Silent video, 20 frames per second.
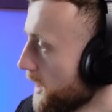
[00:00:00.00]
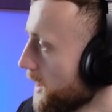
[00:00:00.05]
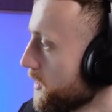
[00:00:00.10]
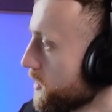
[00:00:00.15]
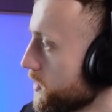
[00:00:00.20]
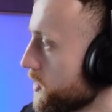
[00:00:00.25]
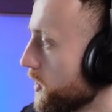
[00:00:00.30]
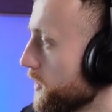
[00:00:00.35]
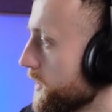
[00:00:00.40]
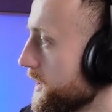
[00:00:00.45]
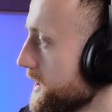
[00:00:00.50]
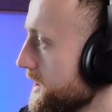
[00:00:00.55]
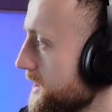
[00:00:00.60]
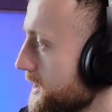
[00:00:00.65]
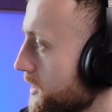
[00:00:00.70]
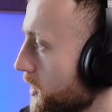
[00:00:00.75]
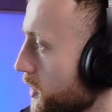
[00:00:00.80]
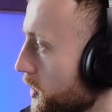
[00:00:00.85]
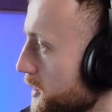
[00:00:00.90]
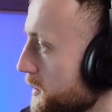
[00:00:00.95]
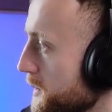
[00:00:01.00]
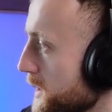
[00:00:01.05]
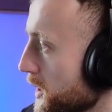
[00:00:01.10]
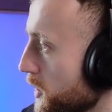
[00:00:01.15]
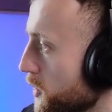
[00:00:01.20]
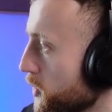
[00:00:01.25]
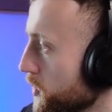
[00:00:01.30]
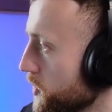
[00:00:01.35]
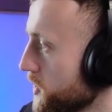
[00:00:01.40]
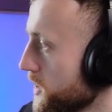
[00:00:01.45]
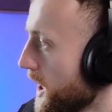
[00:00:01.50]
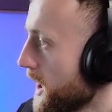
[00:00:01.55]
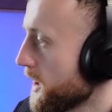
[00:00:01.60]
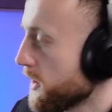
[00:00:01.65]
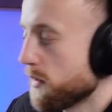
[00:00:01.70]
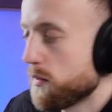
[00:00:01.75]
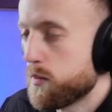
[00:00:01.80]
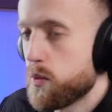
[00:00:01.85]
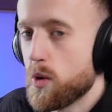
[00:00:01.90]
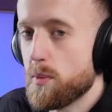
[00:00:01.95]
So this is going to be a good sign
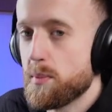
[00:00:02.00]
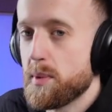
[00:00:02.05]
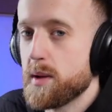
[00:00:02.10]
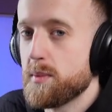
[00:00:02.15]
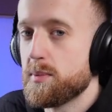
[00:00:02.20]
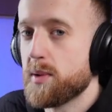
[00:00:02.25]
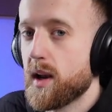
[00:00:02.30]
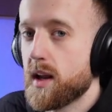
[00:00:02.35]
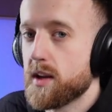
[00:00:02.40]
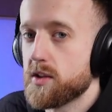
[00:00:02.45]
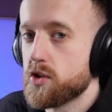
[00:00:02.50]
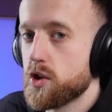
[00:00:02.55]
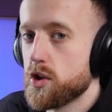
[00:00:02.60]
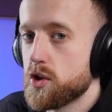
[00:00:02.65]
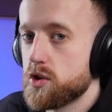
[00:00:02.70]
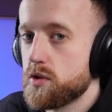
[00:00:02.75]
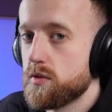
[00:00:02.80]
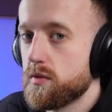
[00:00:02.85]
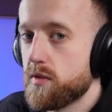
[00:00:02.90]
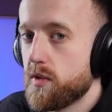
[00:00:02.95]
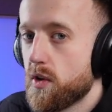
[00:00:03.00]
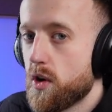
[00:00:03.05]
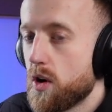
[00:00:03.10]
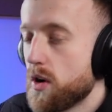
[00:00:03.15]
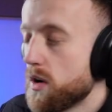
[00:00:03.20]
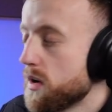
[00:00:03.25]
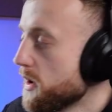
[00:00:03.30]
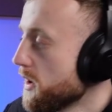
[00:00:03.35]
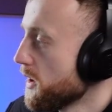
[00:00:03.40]
of what people are searching for.